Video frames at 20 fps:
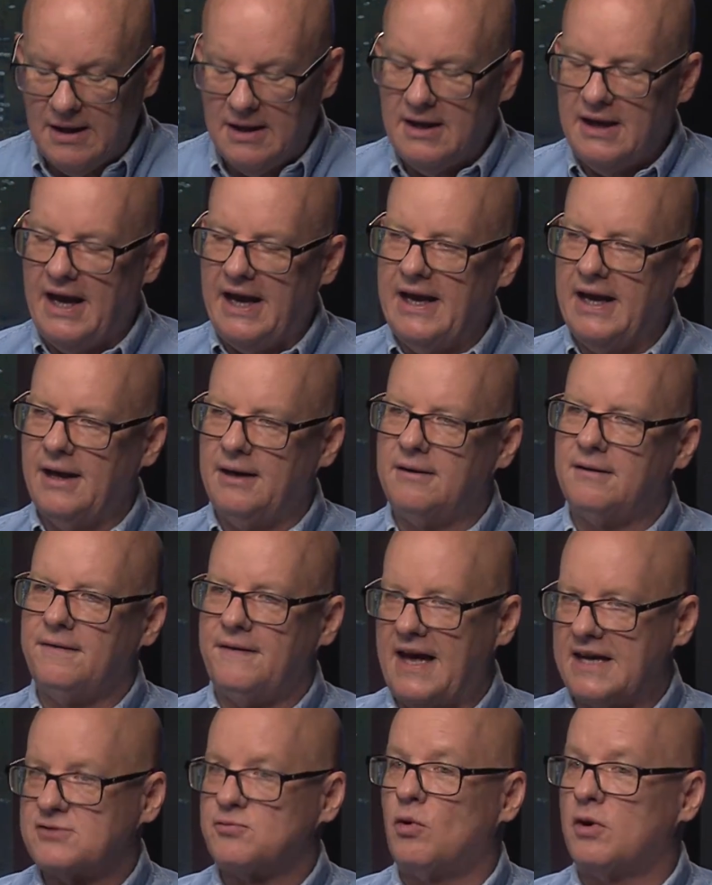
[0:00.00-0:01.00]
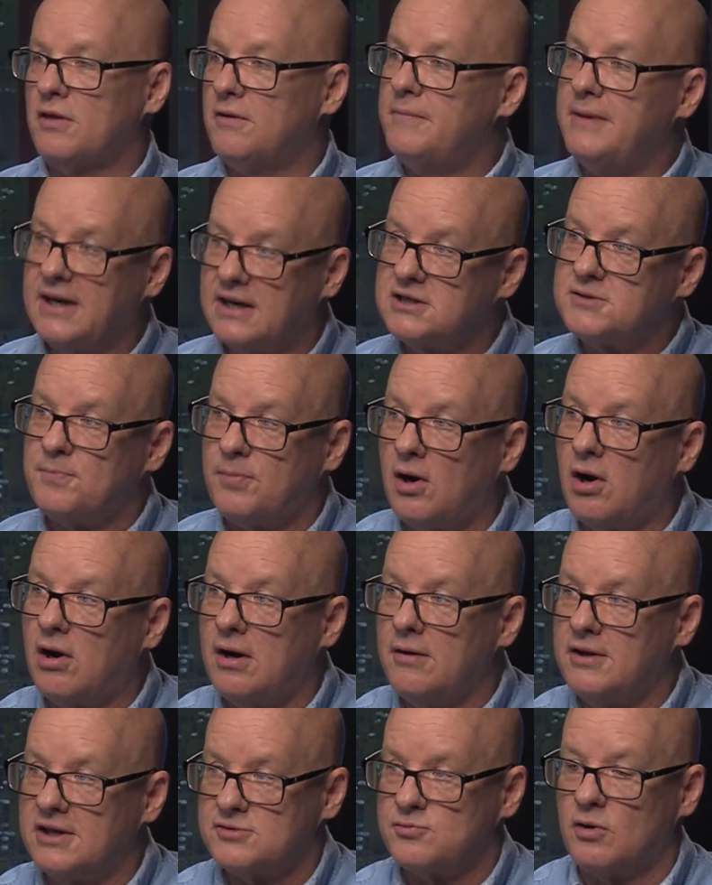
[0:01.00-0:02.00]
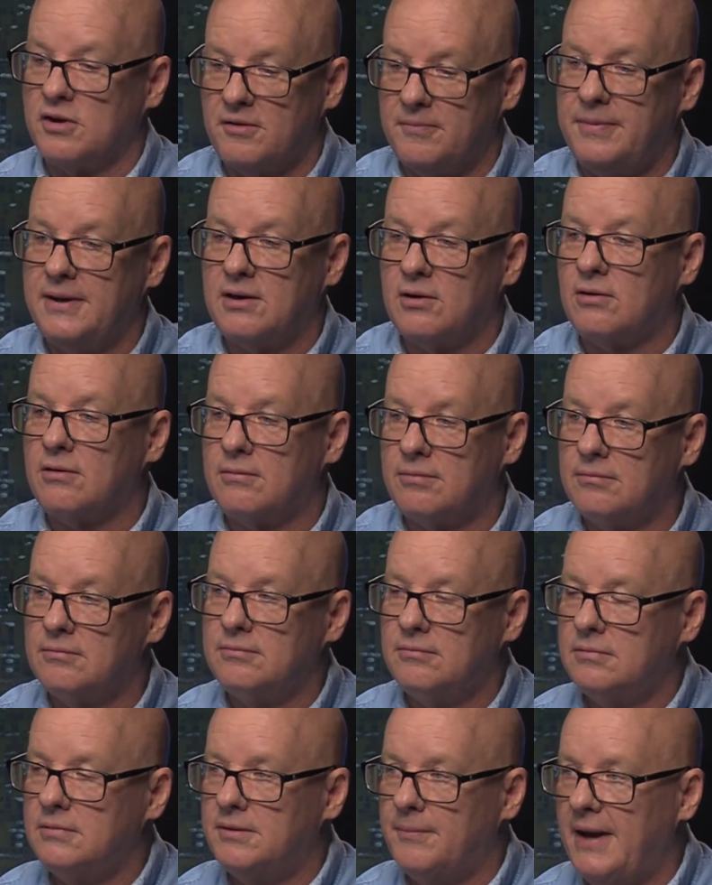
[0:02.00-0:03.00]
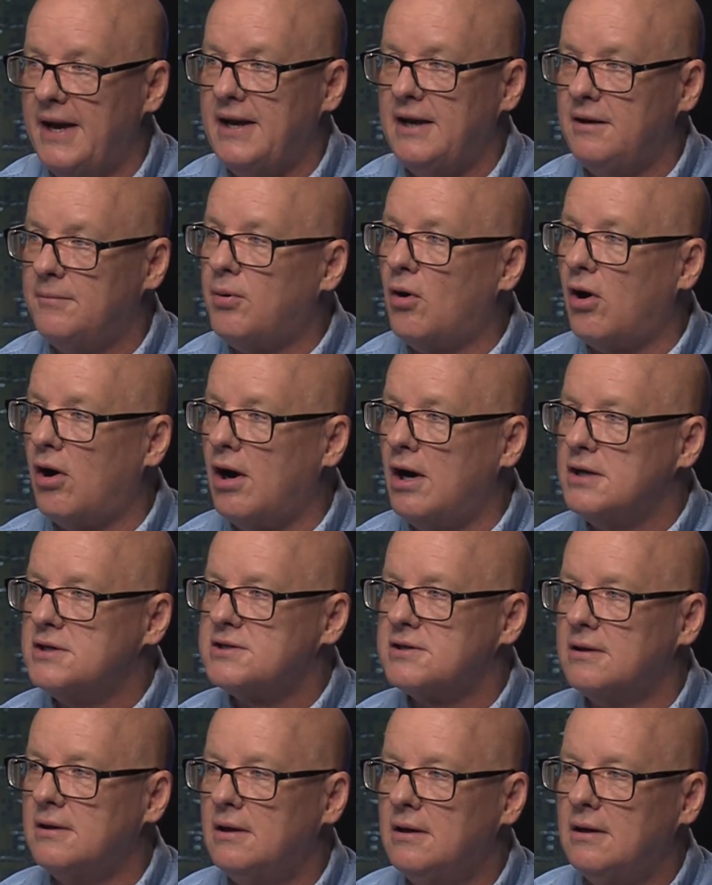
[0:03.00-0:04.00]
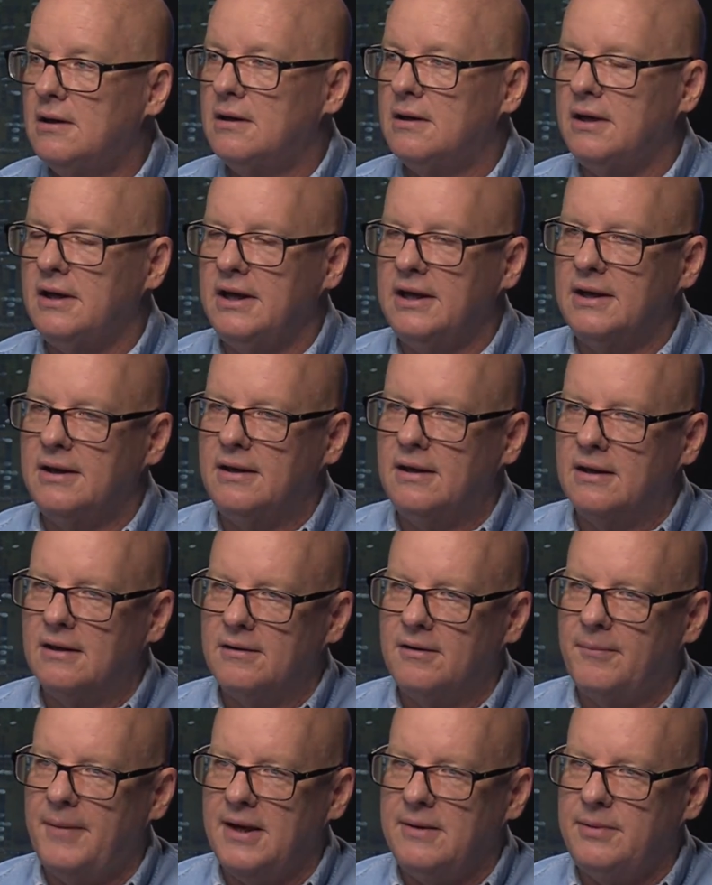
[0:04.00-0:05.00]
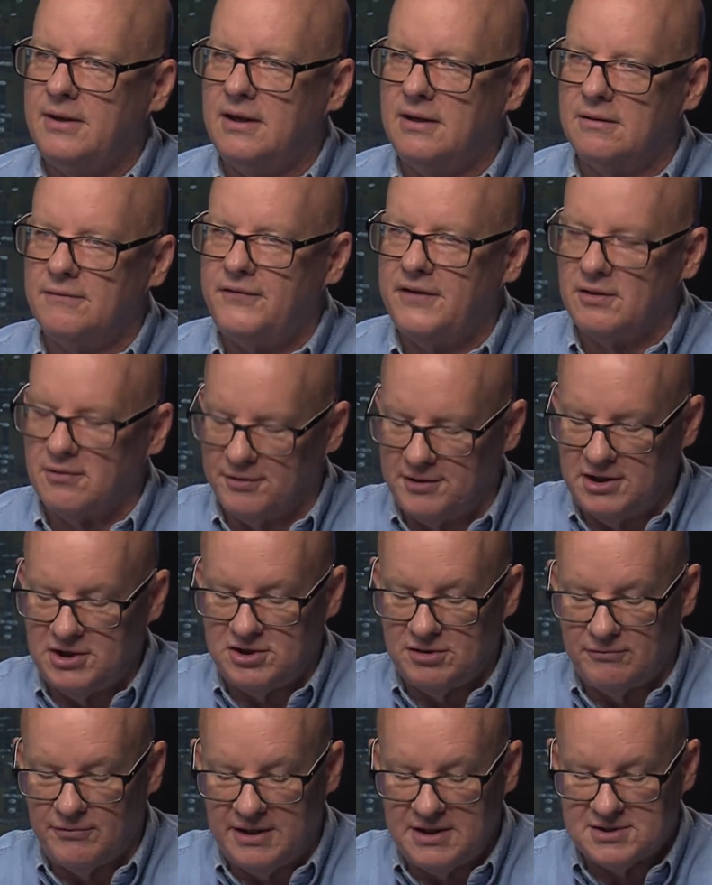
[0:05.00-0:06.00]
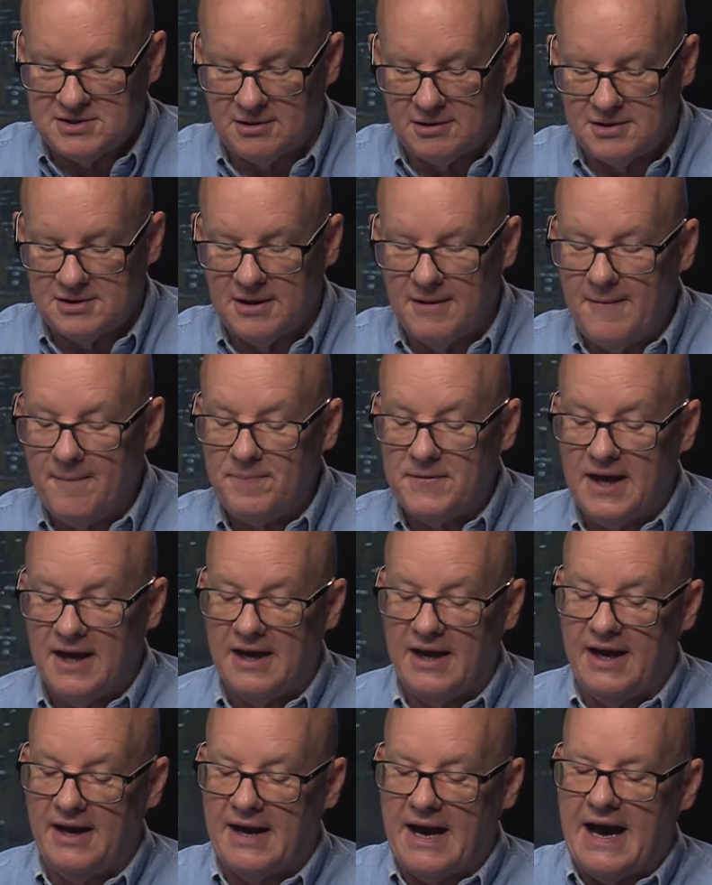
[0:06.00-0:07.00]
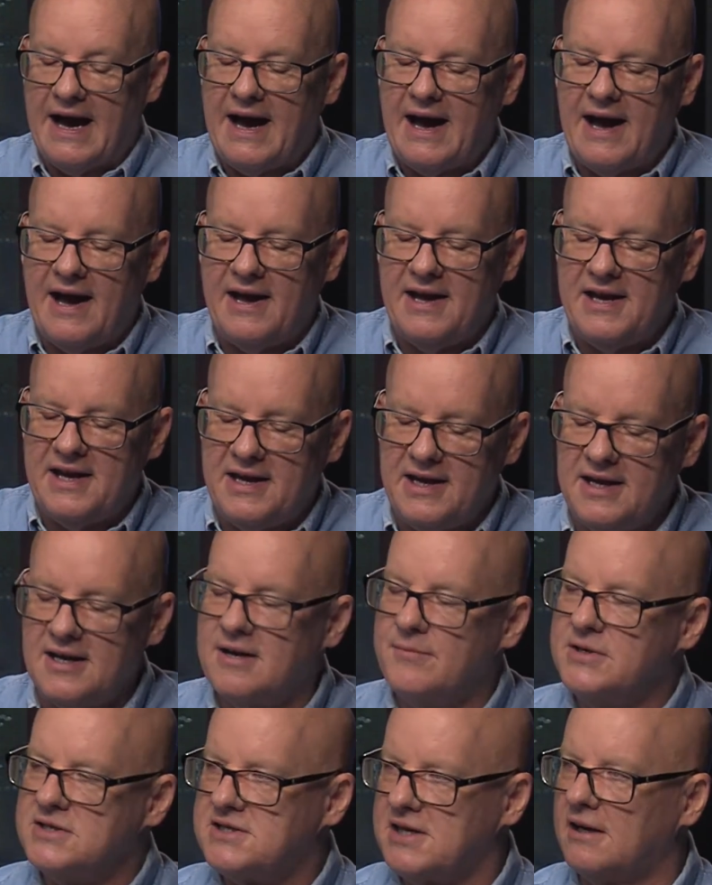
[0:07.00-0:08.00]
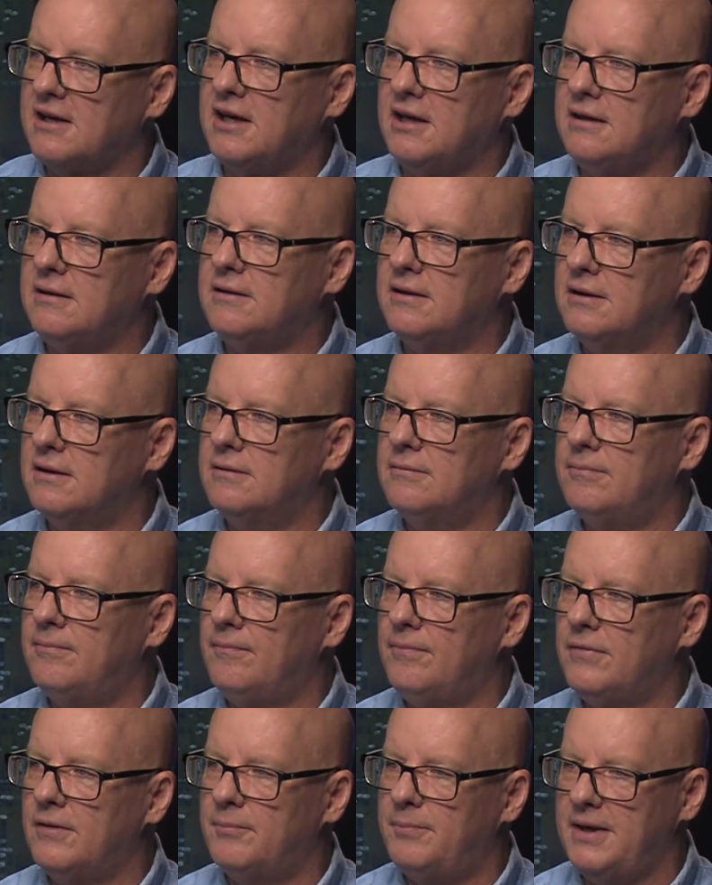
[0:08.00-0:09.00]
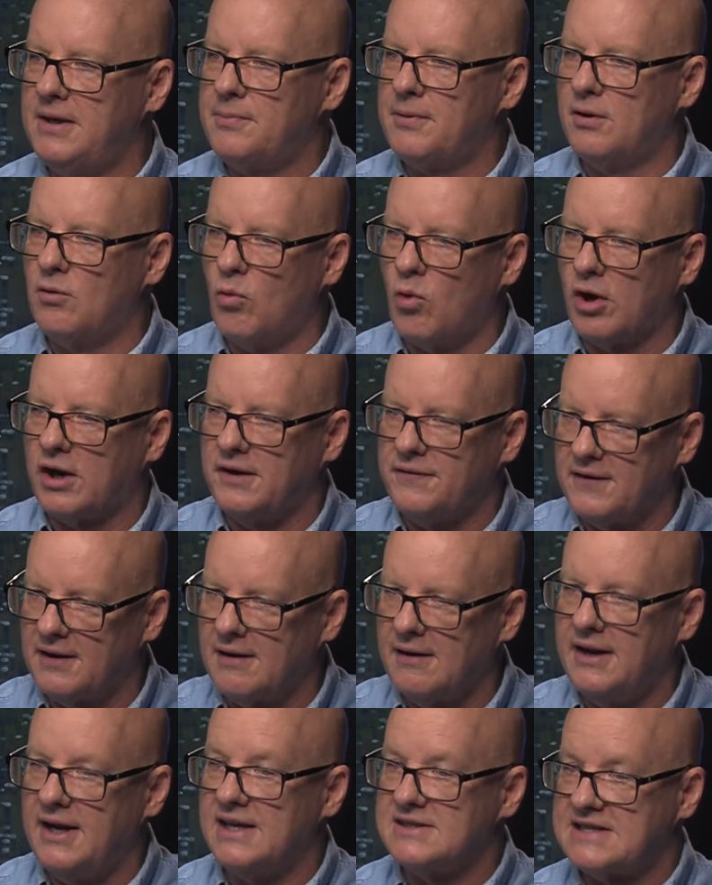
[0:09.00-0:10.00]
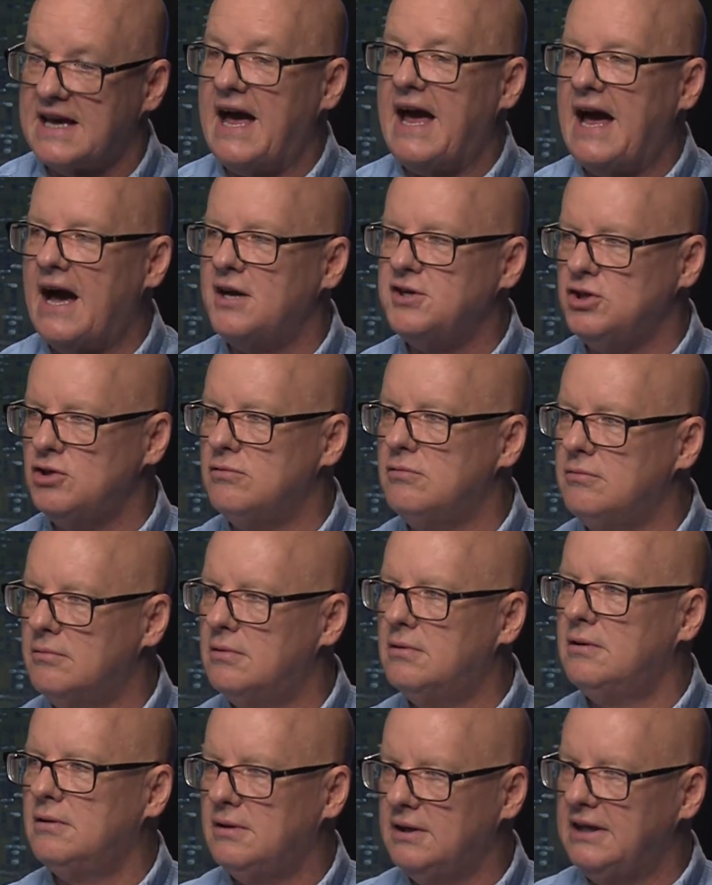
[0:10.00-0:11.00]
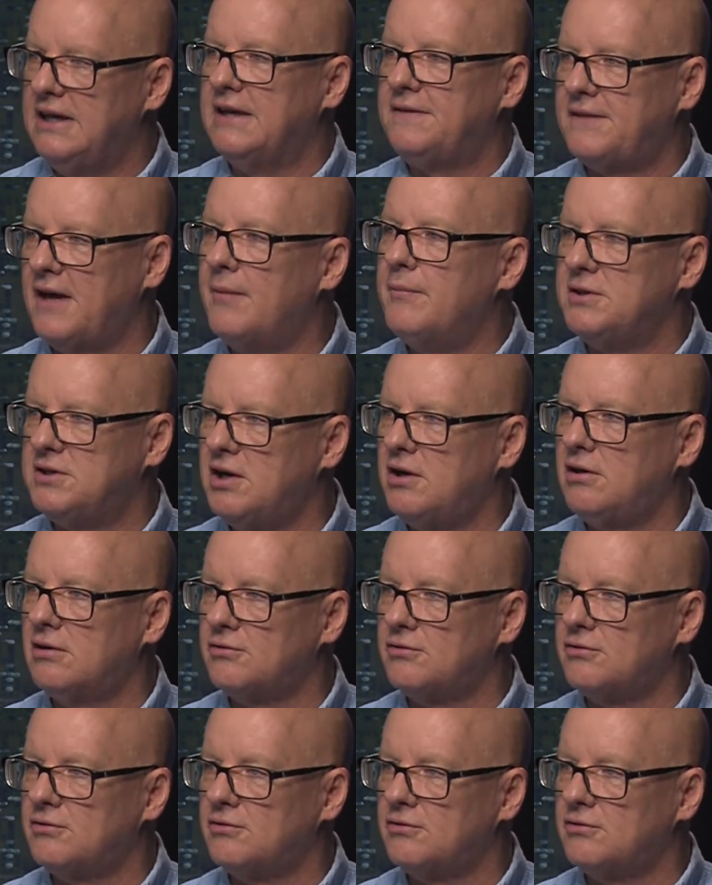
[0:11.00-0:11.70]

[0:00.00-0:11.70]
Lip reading: And that's one of the biggest that's one of the bigger demanded parts in the fetal tissue research. And IIAM is telling the people that work at the clinics how you get that material